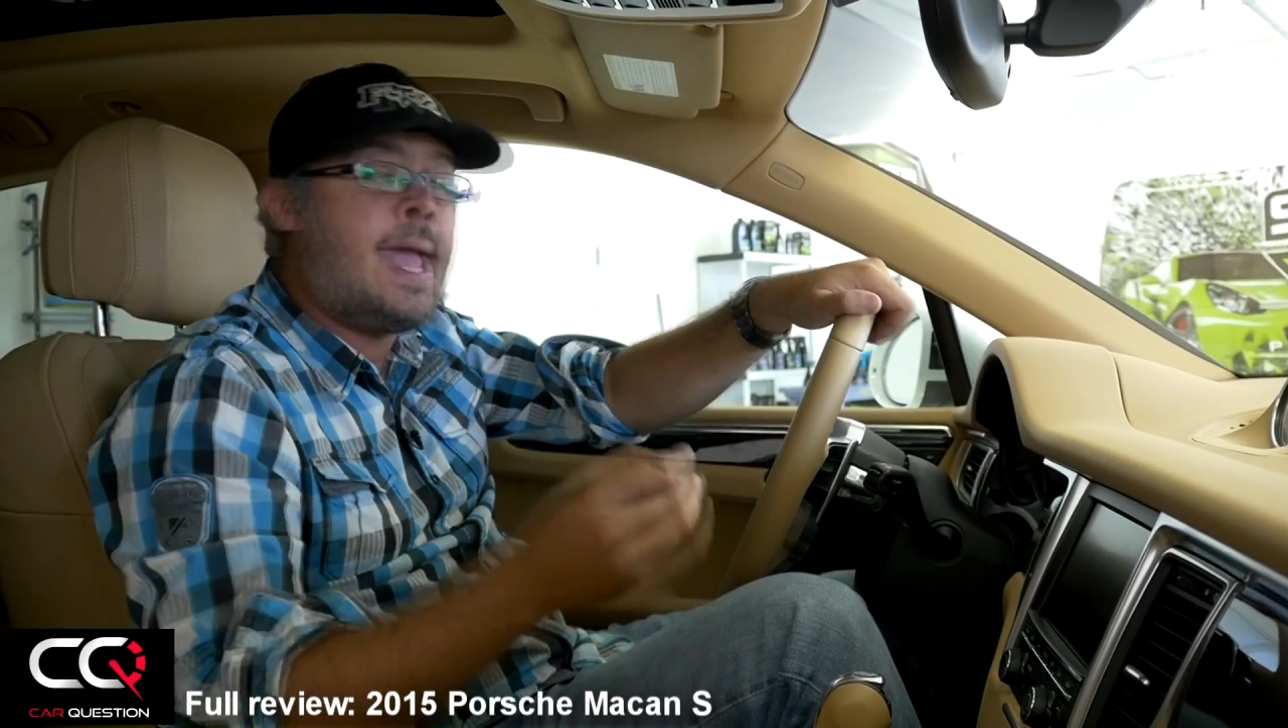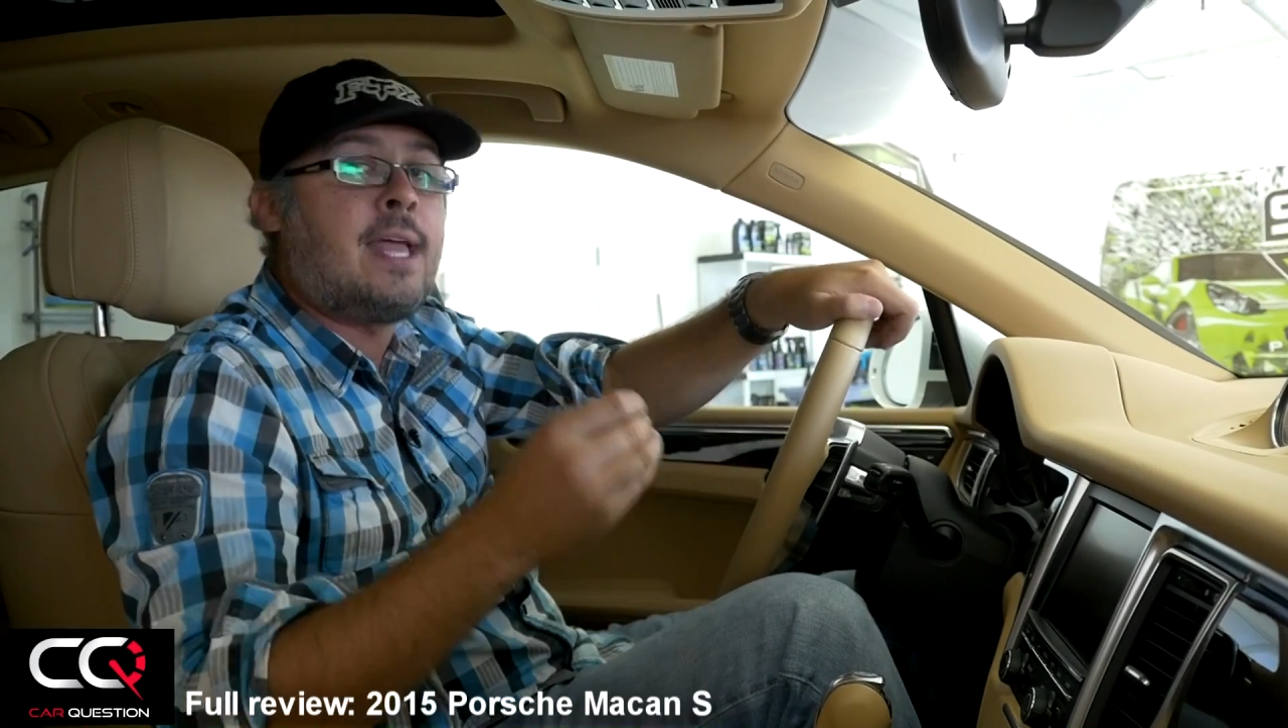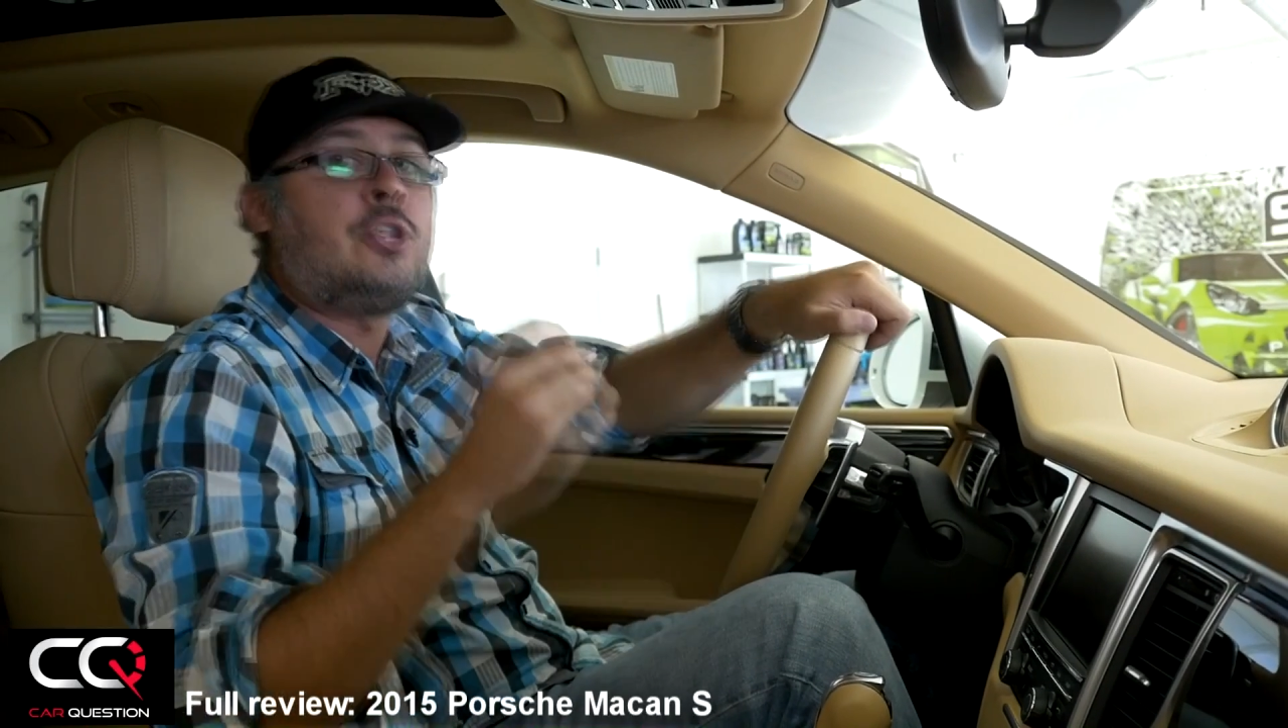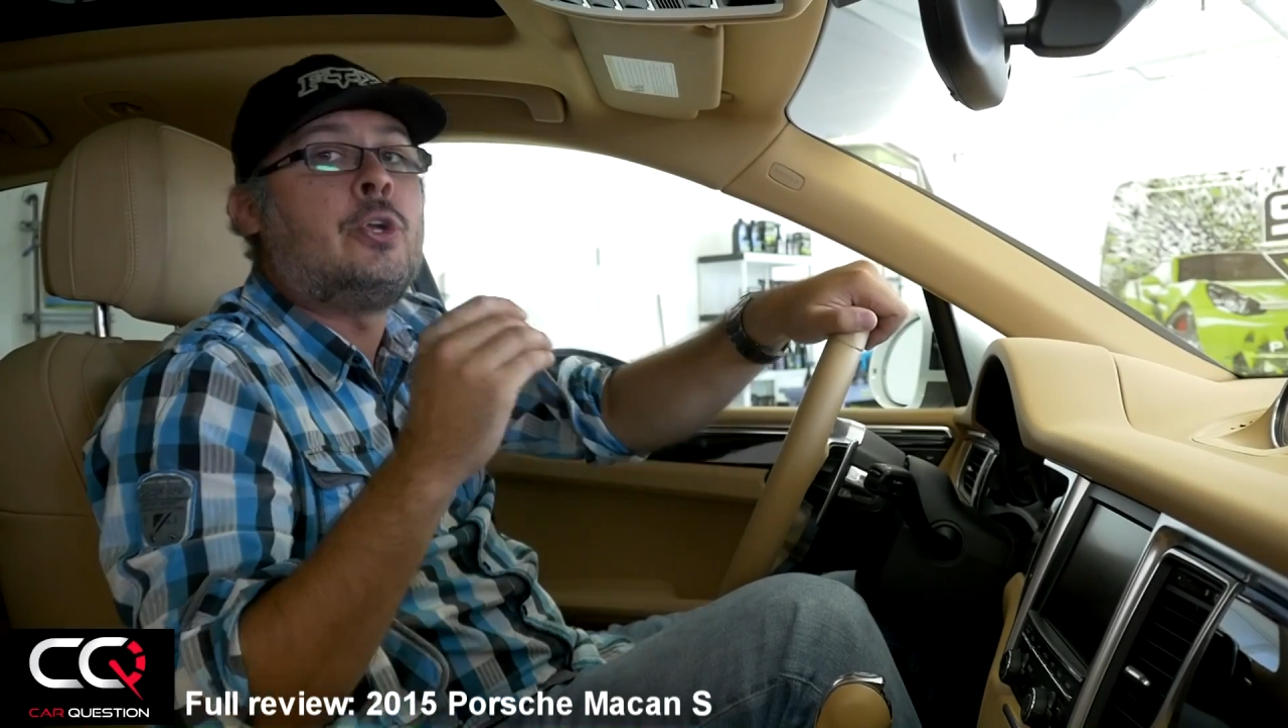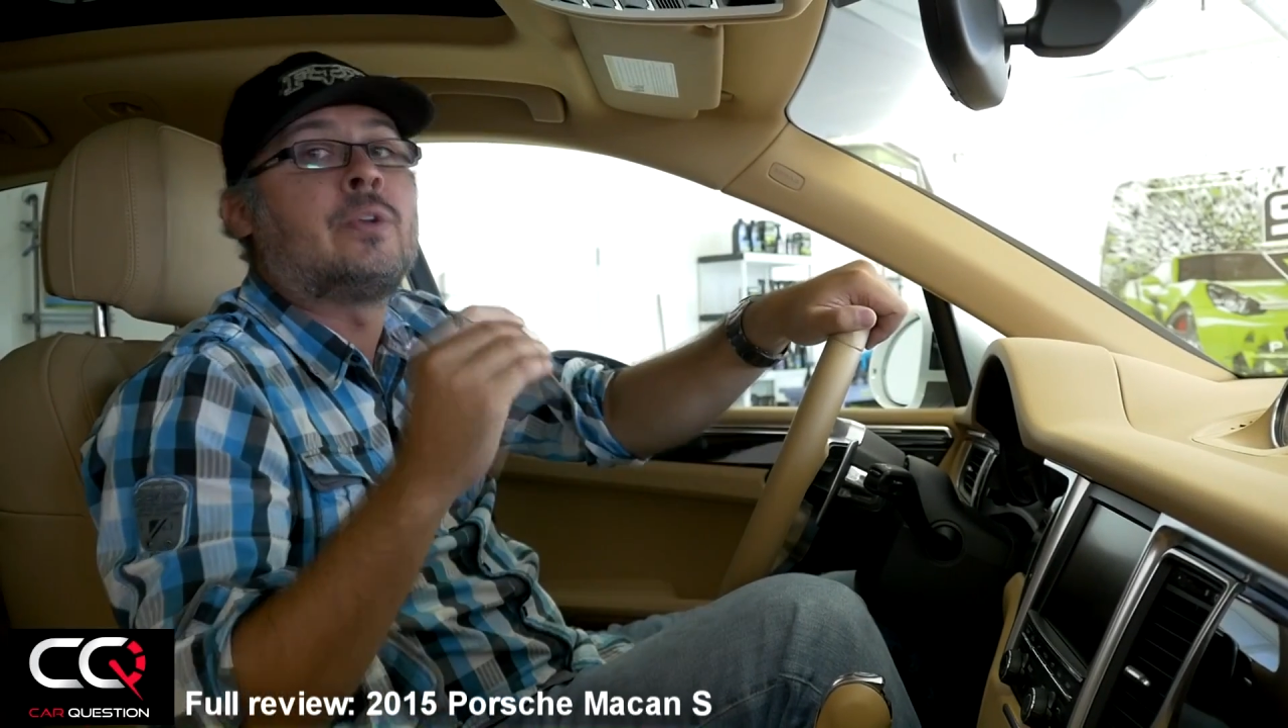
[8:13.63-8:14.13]

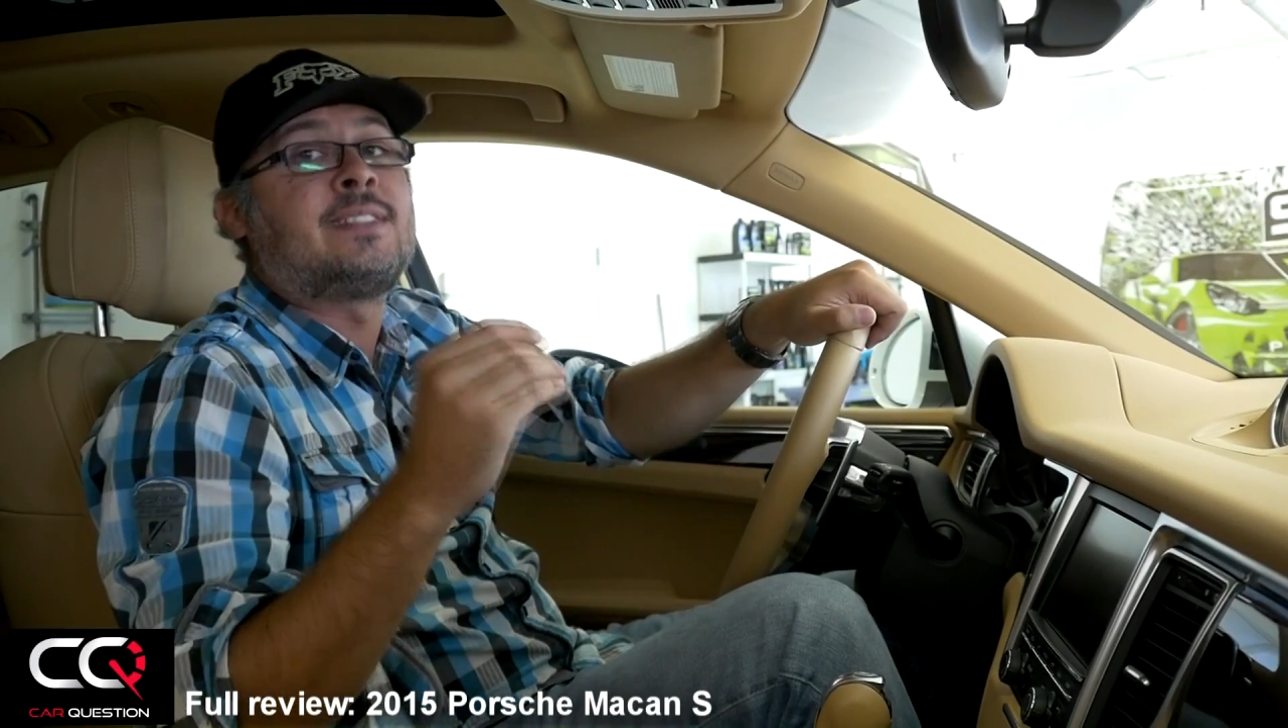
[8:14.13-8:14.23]
and you're